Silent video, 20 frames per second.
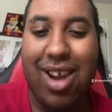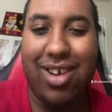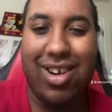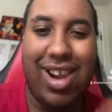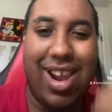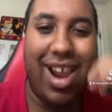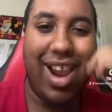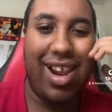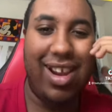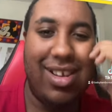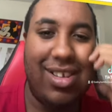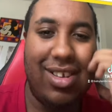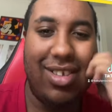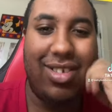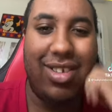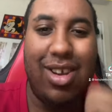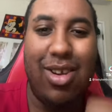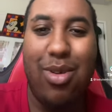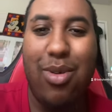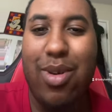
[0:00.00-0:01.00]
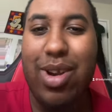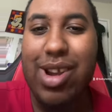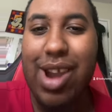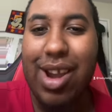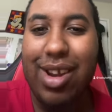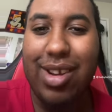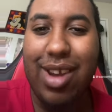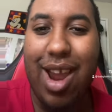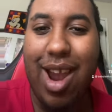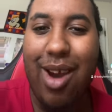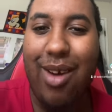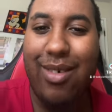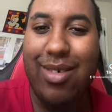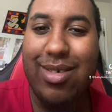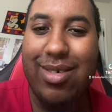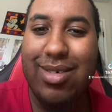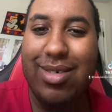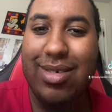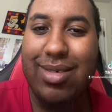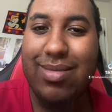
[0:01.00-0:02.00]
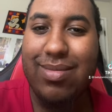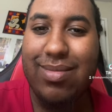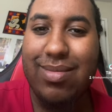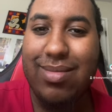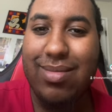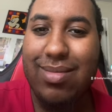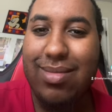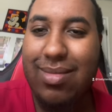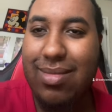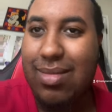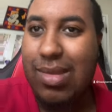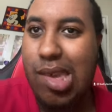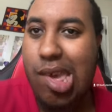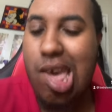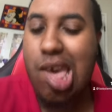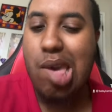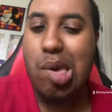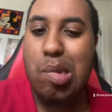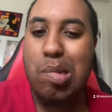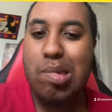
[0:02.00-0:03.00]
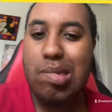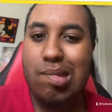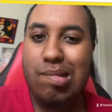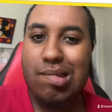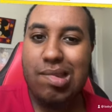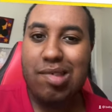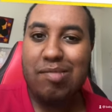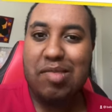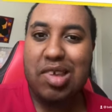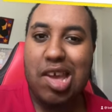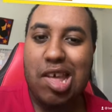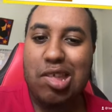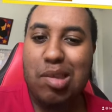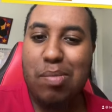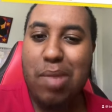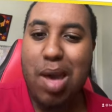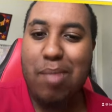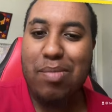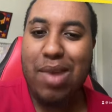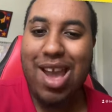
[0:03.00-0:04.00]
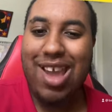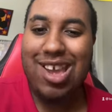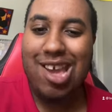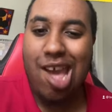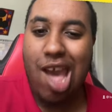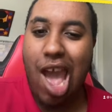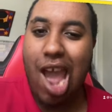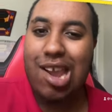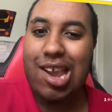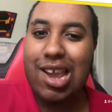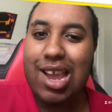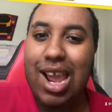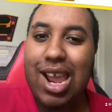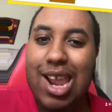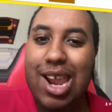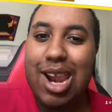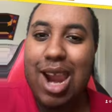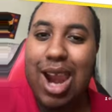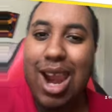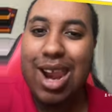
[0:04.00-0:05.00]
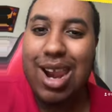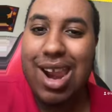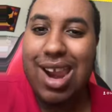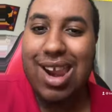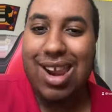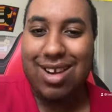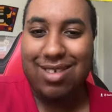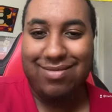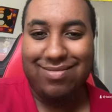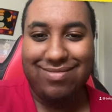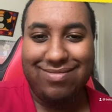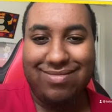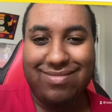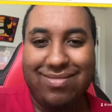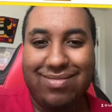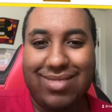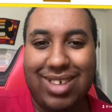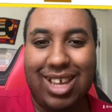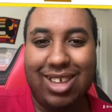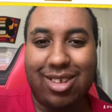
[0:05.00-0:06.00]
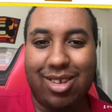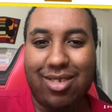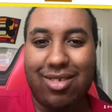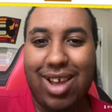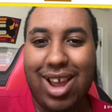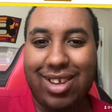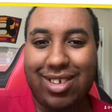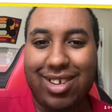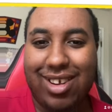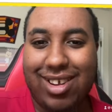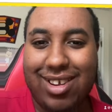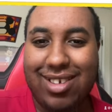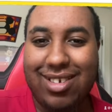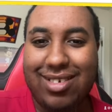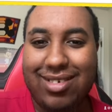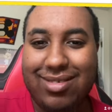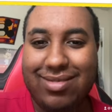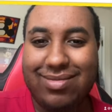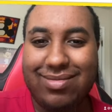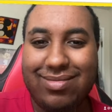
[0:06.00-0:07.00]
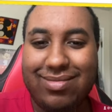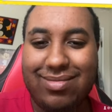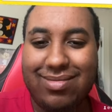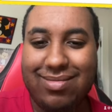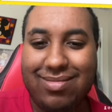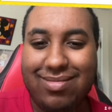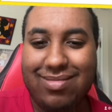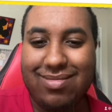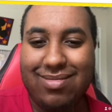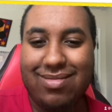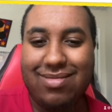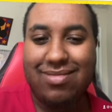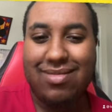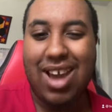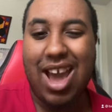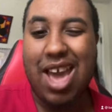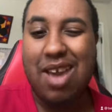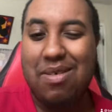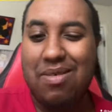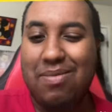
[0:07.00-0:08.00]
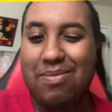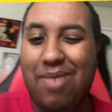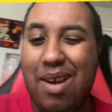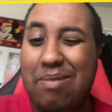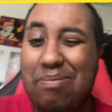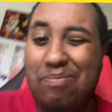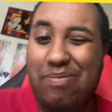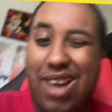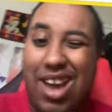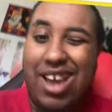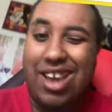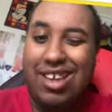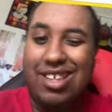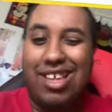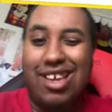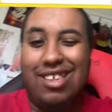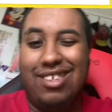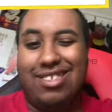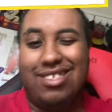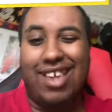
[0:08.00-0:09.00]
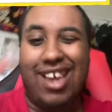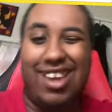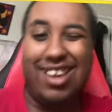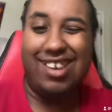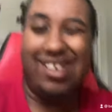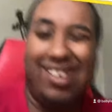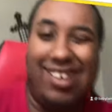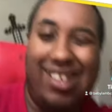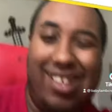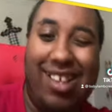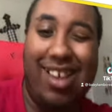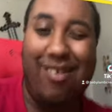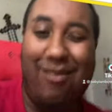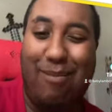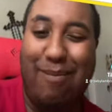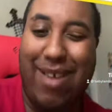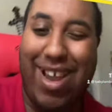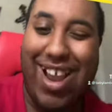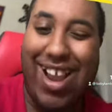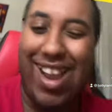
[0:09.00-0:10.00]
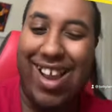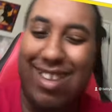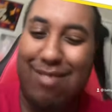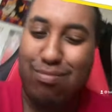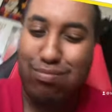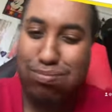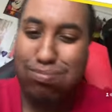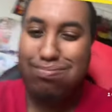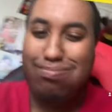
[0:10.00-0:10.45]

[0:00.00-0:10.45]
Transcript: okay, let's see who we got now. Oh, we got the Popeye. Ah, He's a classic. I'm Popeye the Sailor Man.